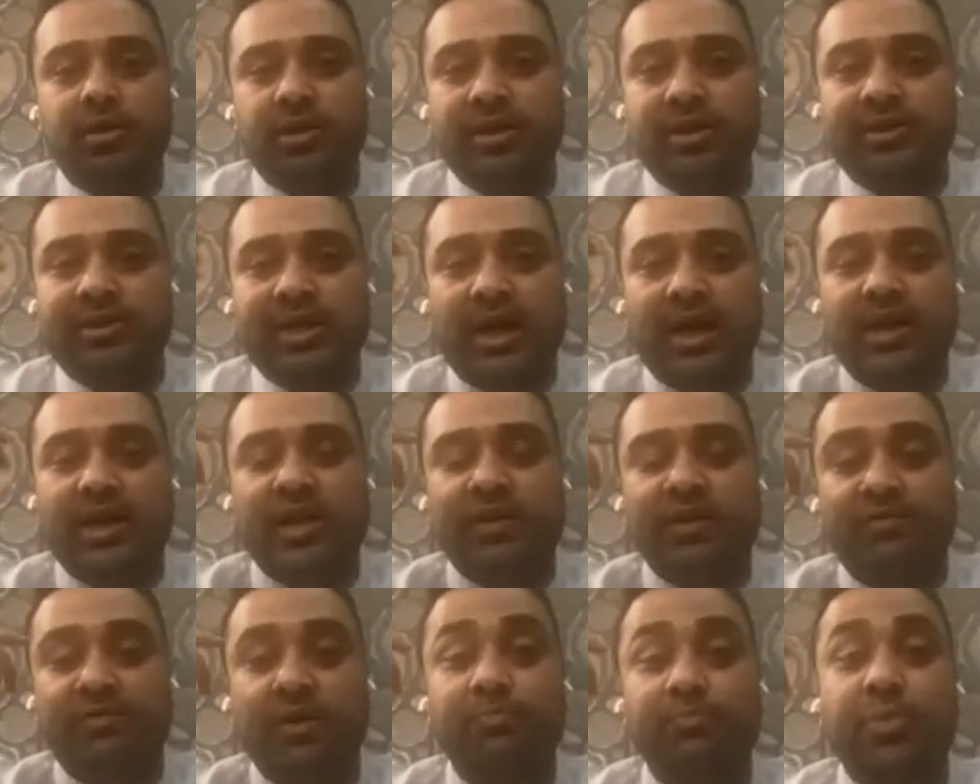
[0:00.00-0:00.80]
They start
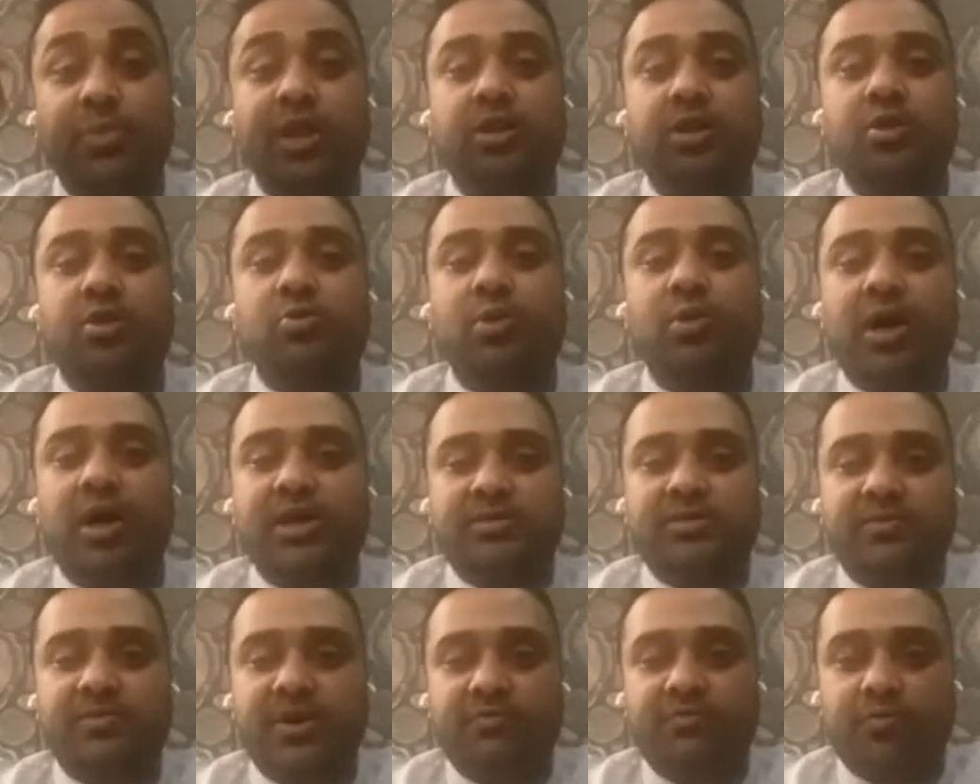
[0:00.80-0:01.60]
giving
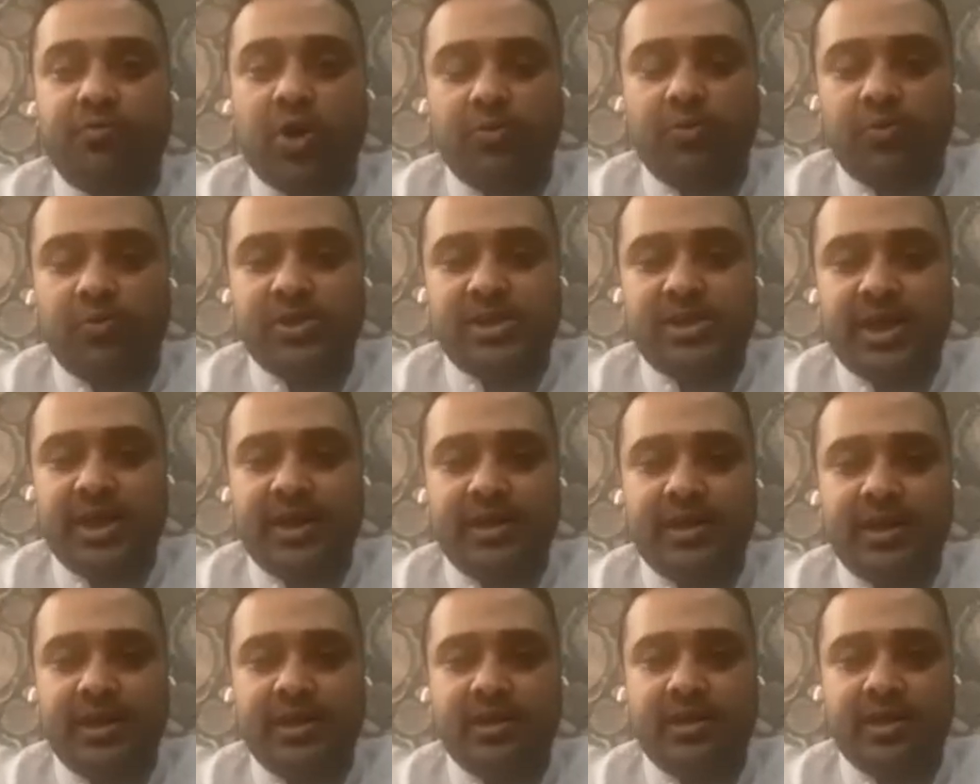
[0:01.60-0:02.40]
badduas, what we say
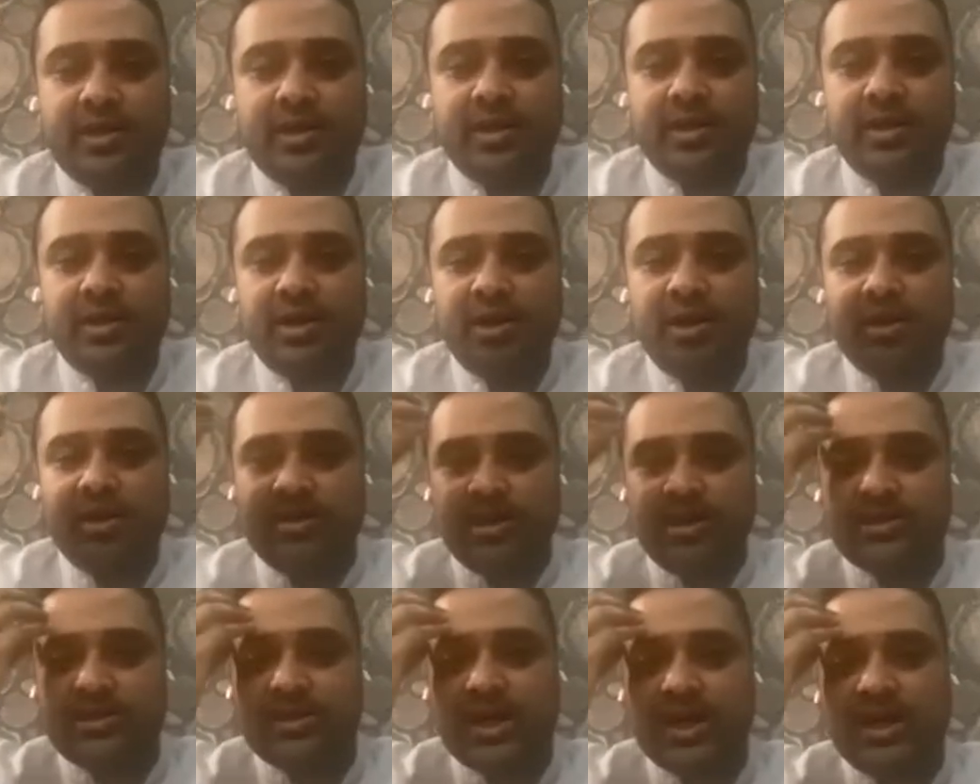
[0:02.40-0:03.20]
in Hindi.
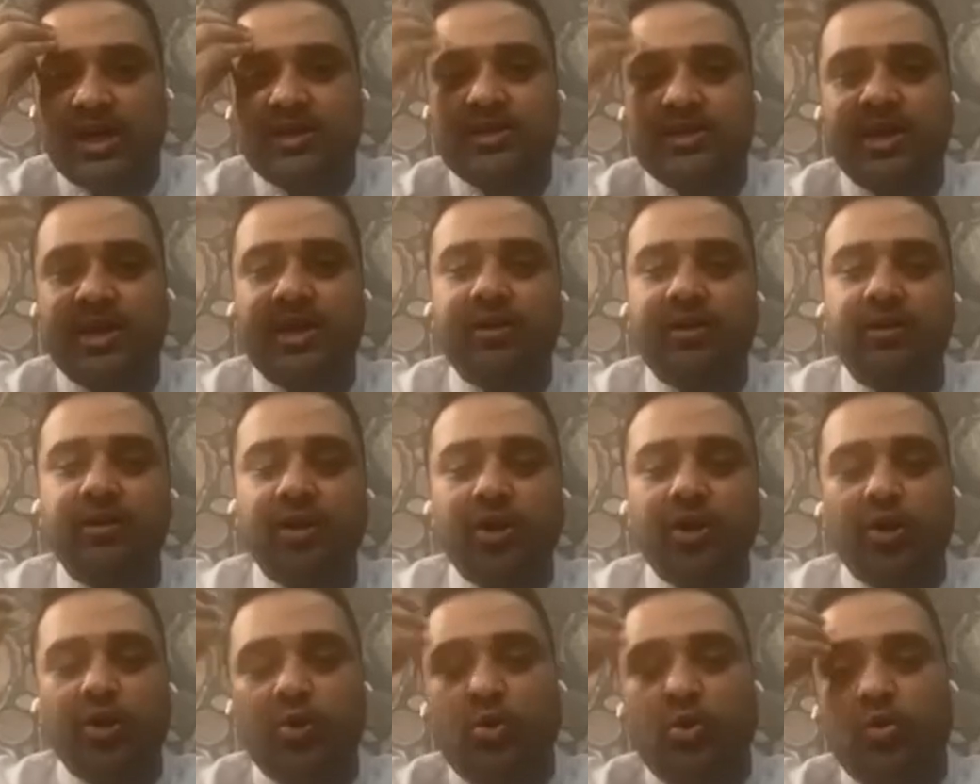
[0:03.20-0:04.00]
They start saying,
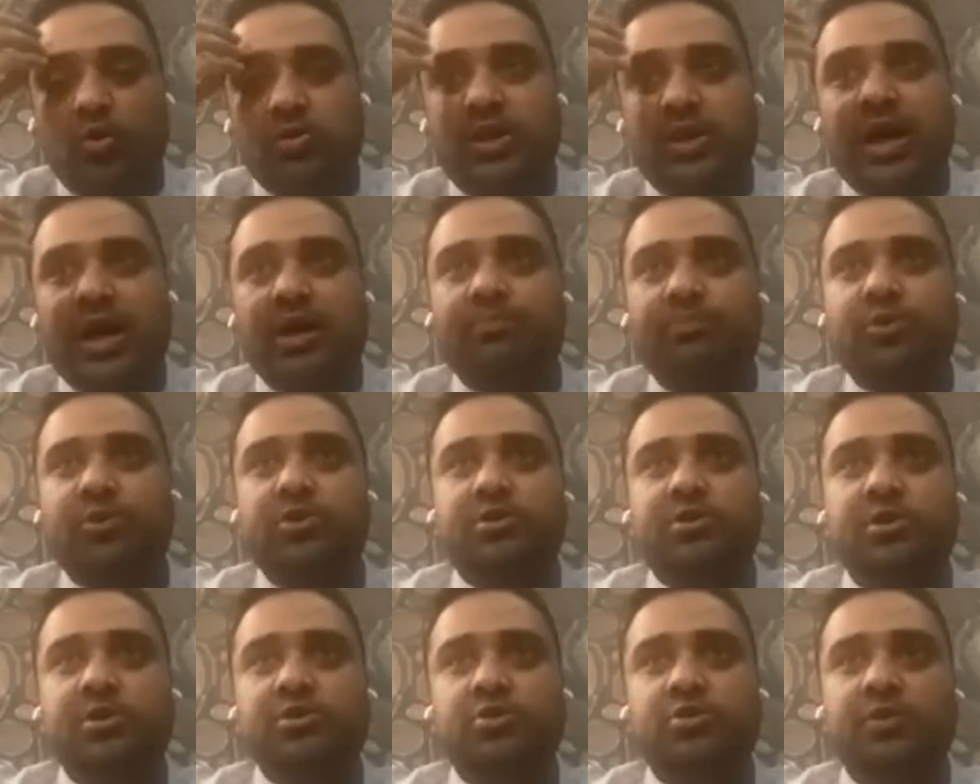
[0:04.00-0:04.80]
oh, that
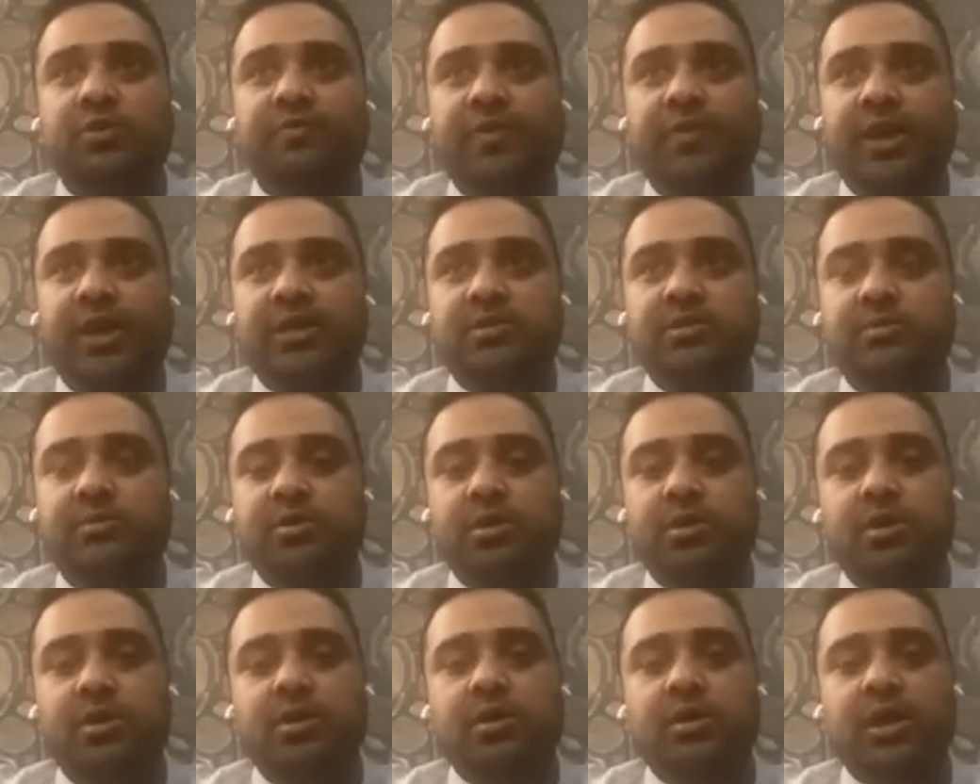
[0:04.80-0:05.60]
person should face
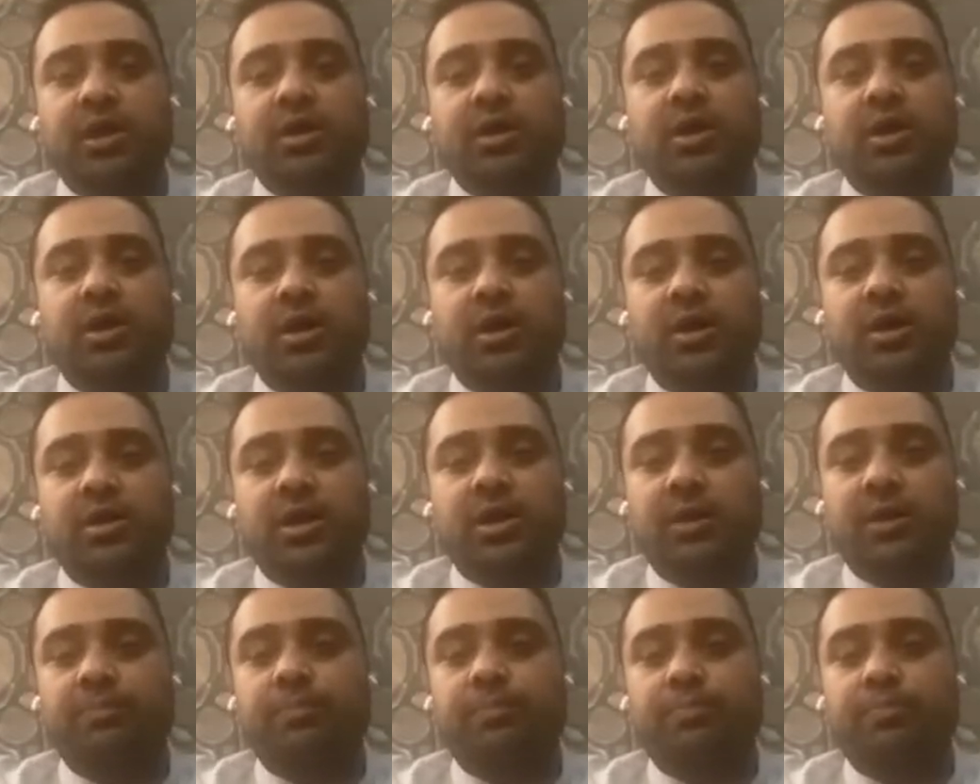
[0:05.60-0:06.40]

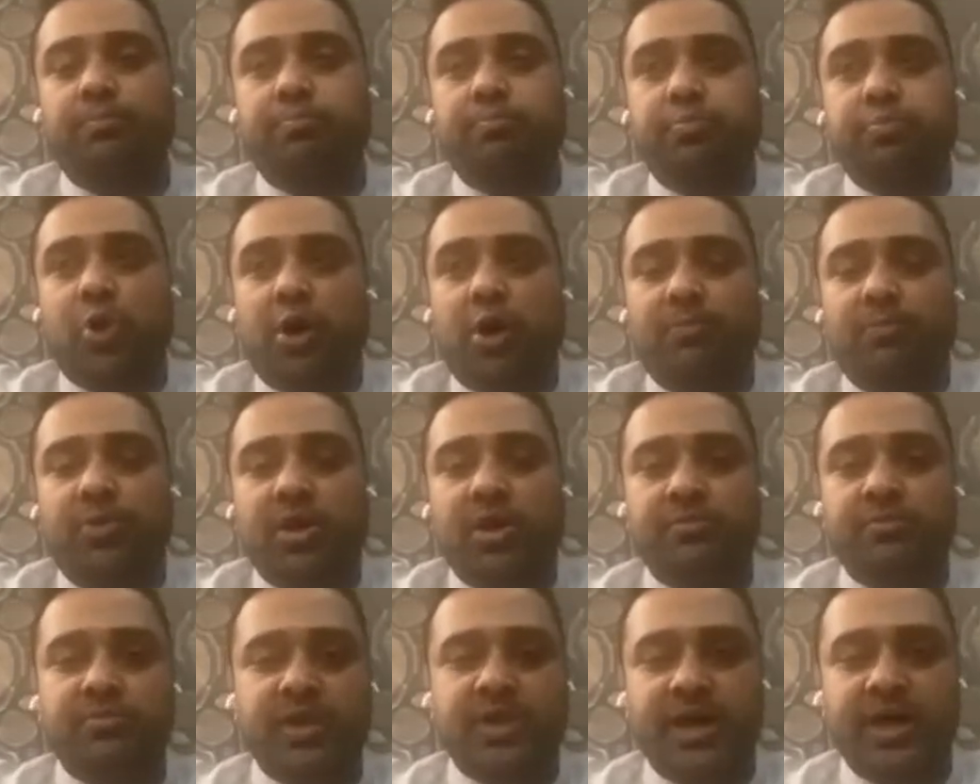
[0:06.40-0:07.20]
the
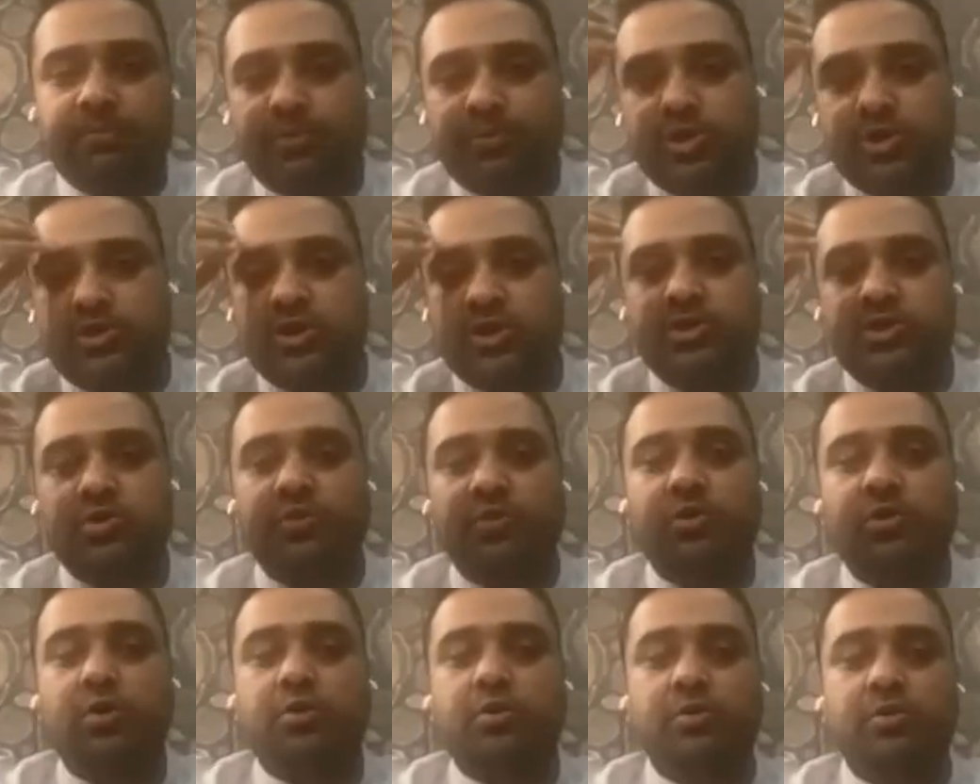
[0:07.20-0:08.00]
problem. That person
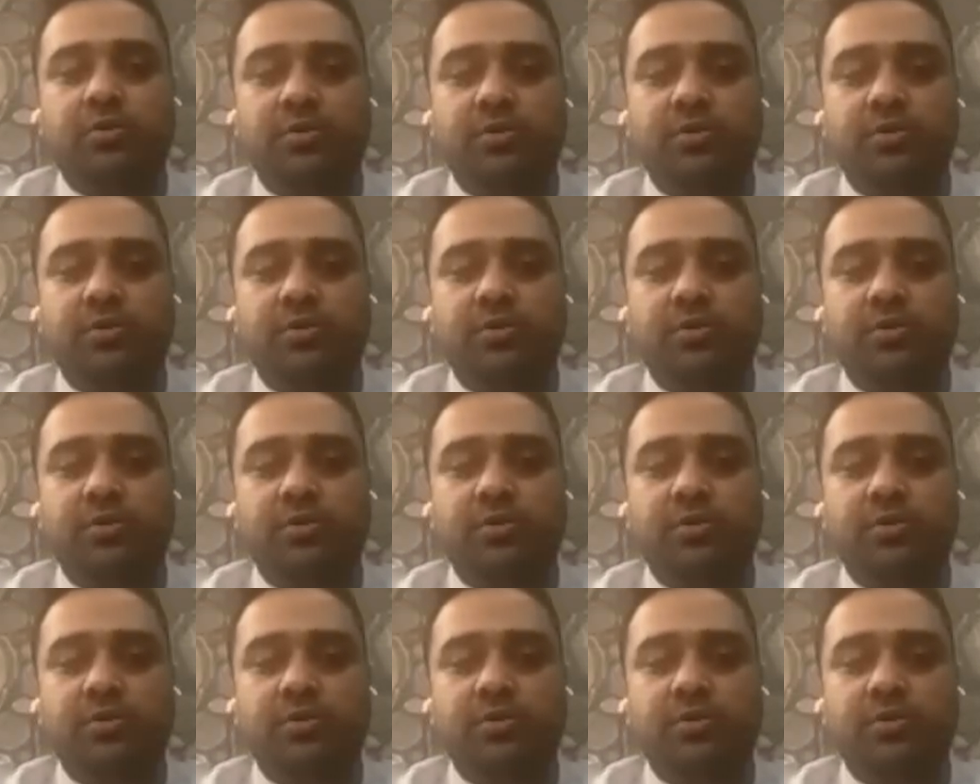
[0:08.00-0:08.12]
should